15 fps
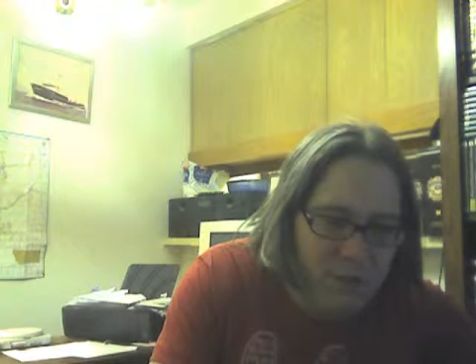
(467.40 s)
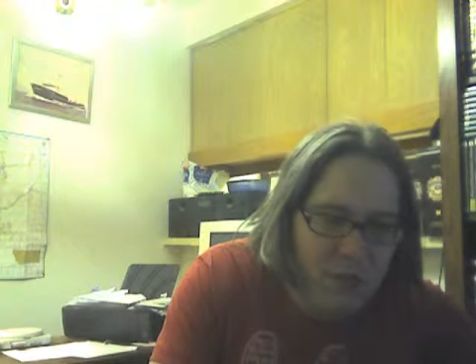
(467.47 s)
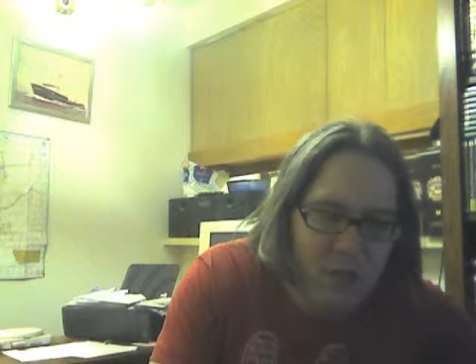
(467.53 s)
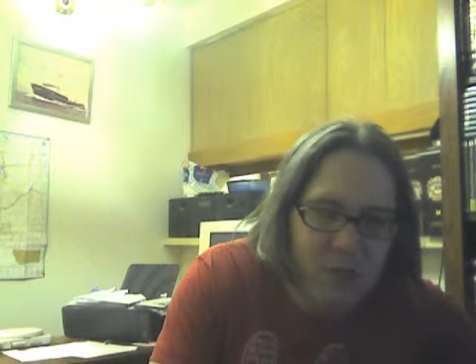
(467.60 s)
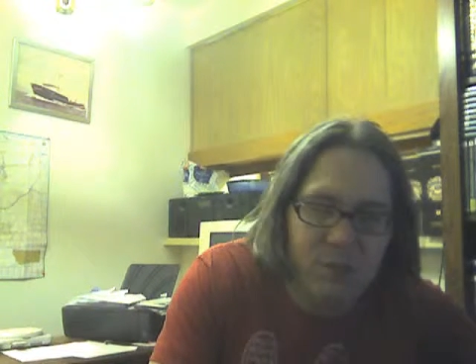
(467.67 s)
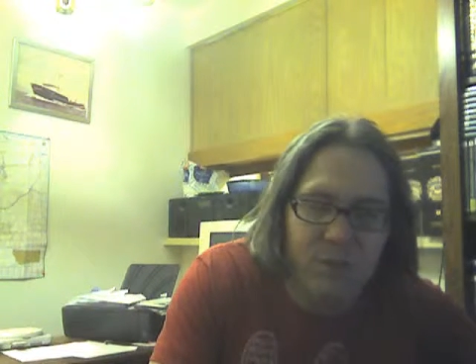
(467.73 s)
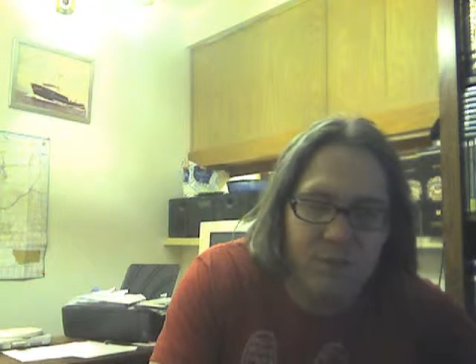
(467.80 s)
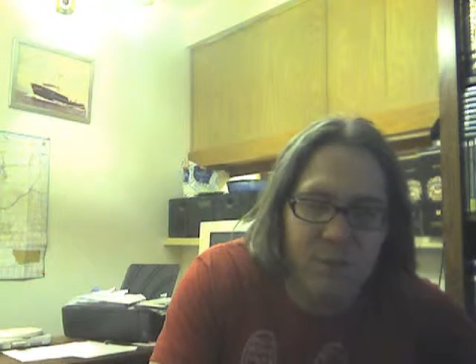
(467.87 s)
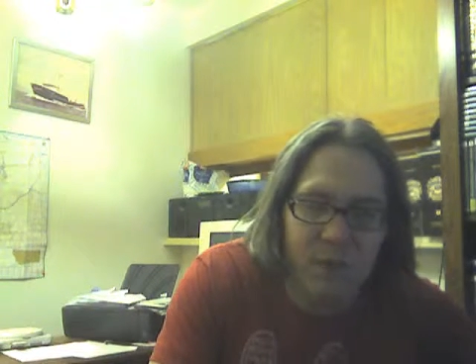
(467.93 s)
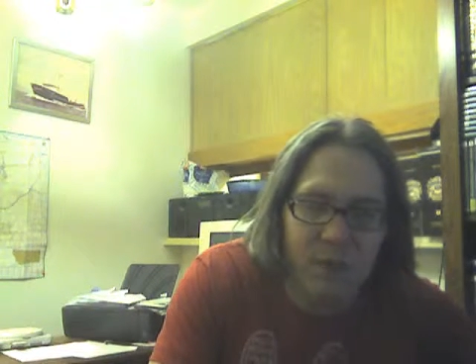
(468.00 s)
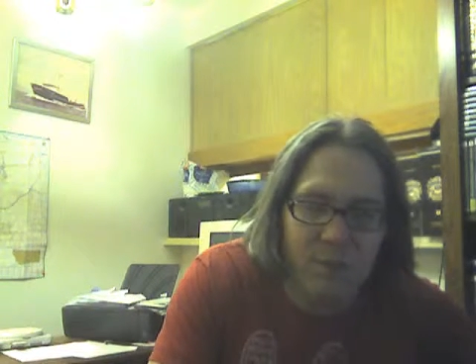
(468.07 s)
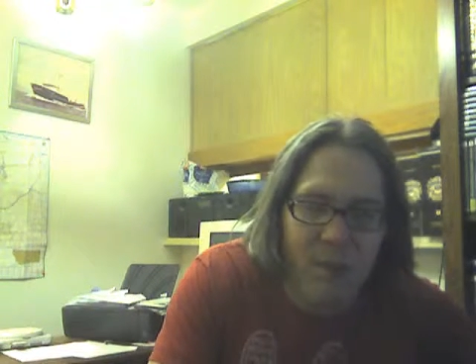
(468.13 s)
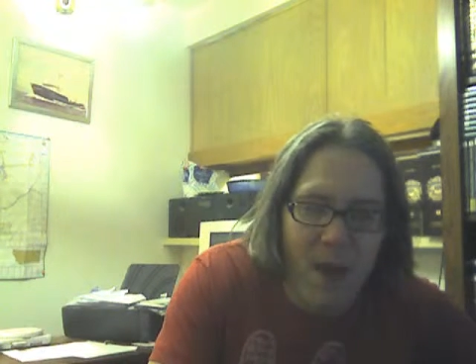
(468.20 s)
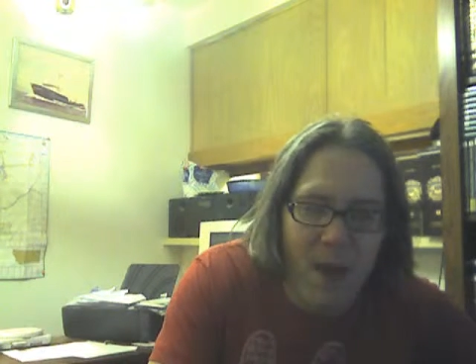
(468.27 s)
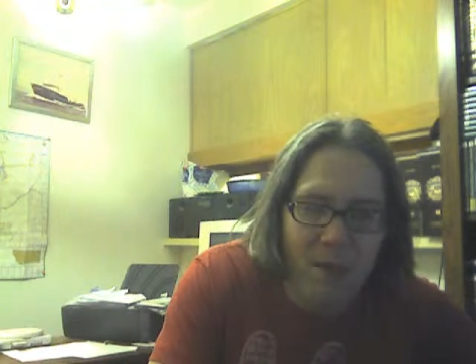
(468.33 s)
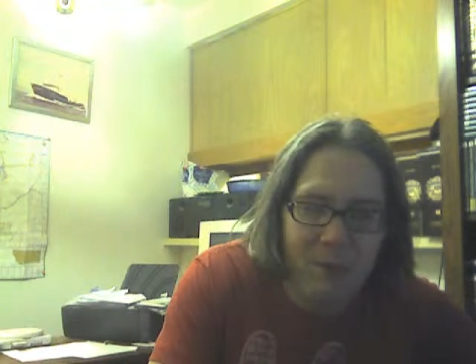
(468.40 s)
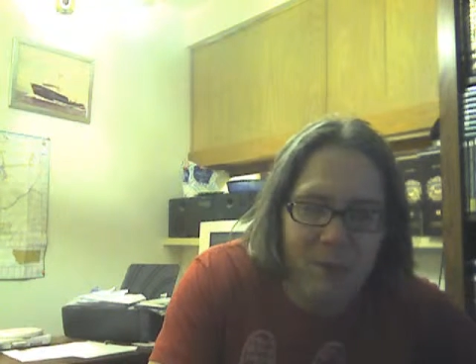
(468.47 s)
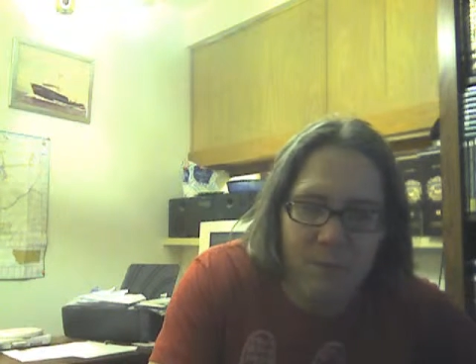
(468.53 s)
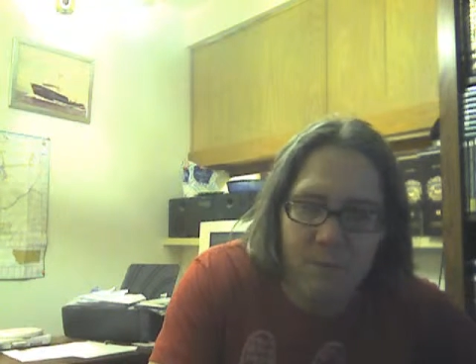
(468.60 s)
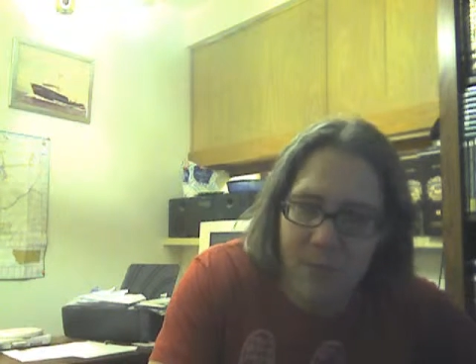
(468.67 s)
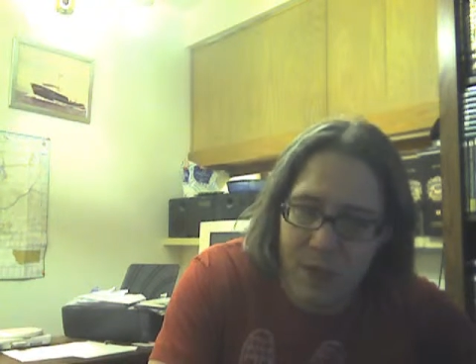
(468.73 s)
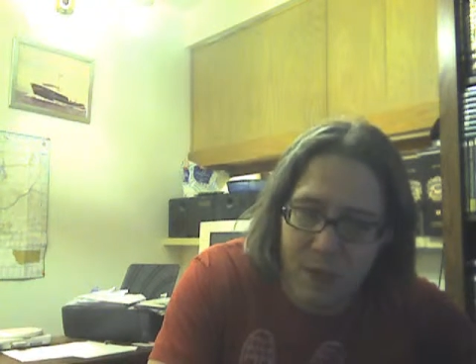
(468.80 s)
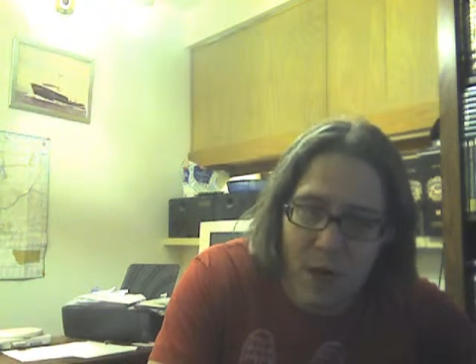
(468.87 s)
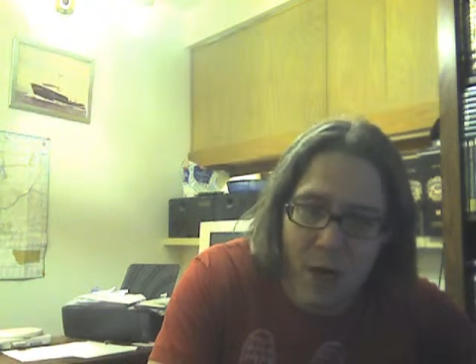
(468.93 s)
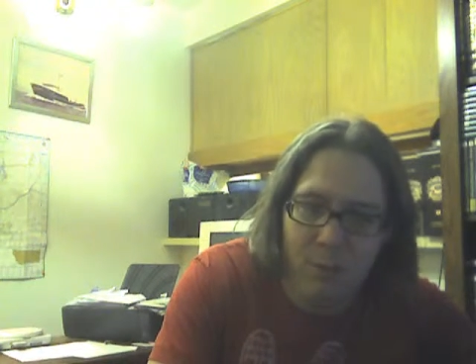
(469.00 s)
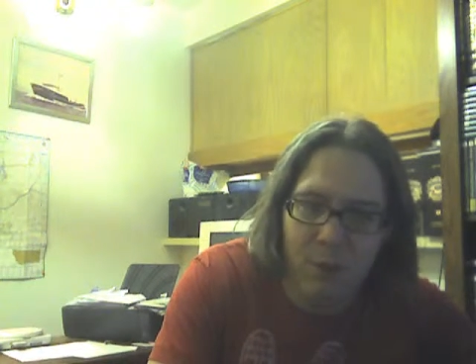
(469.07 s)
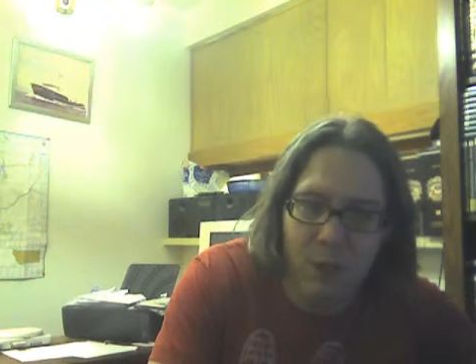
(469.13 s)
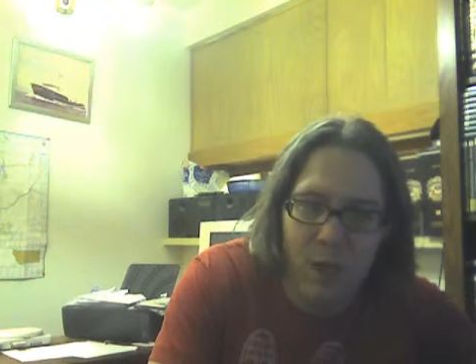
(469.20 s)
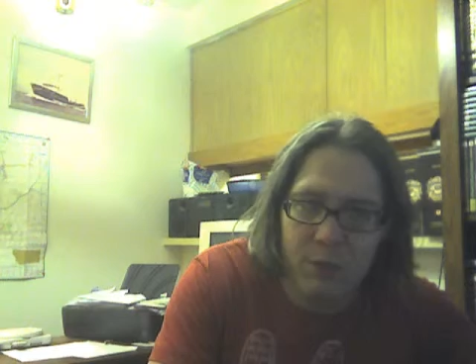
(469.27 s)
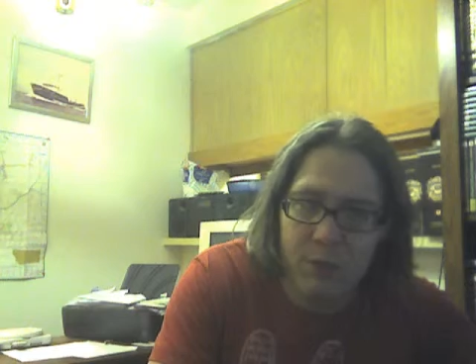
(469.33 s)
suggestion feedbacks. May
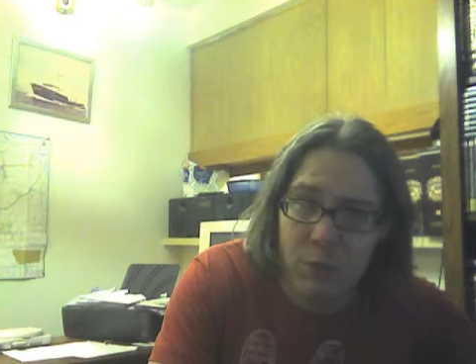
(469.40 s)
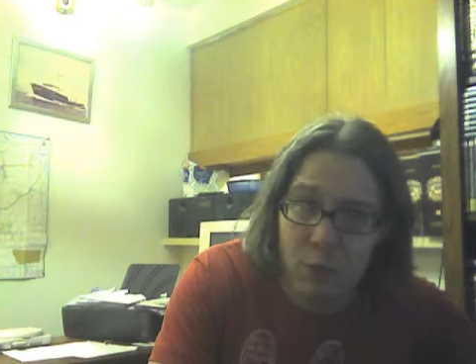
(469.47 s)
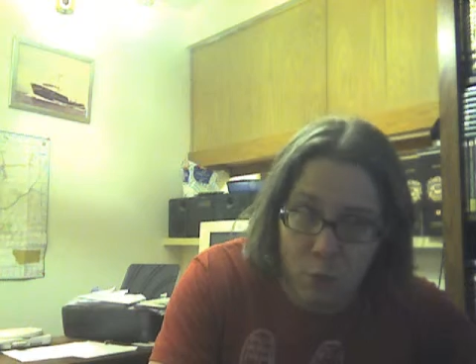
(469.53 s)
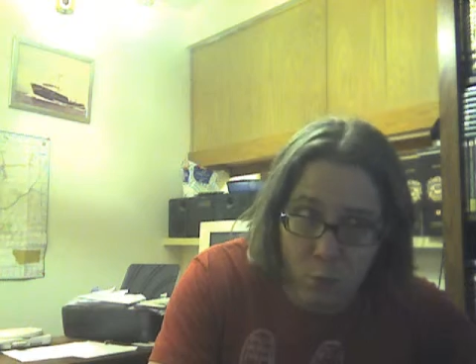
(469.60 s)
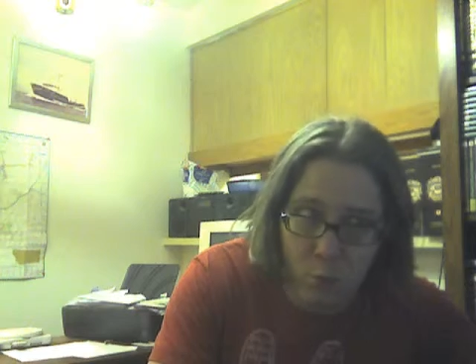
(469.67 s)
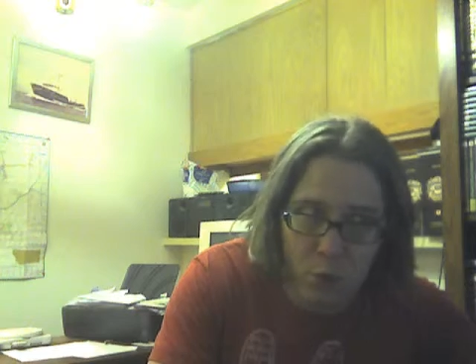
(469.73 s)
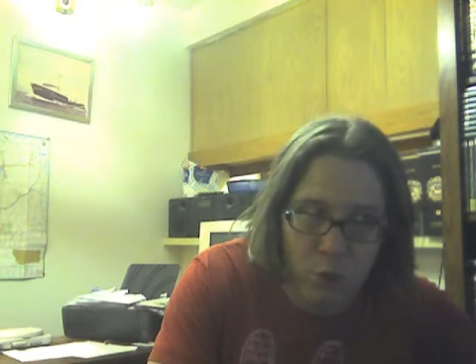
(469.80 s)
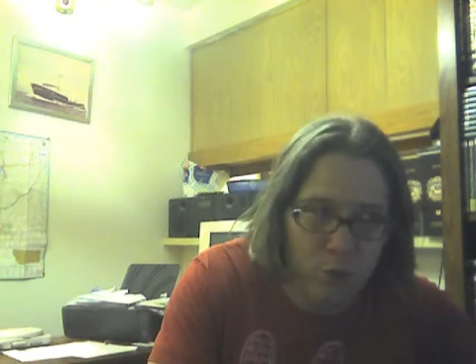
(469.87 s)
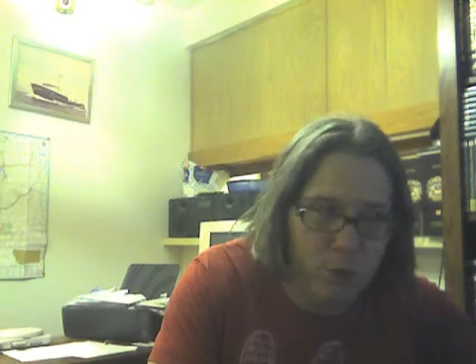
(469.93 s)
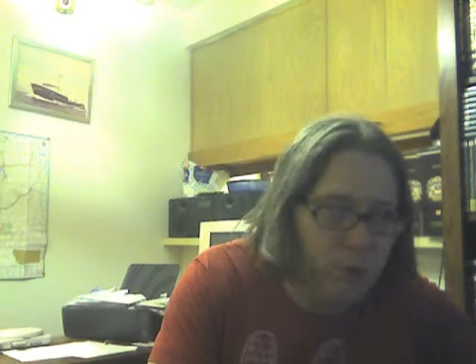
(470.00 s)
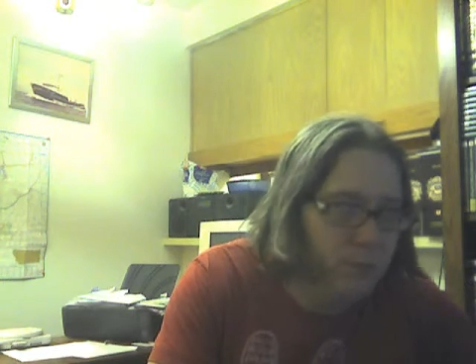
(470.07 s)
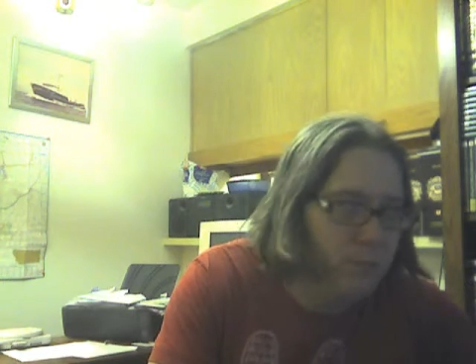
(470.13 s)
God bless the world.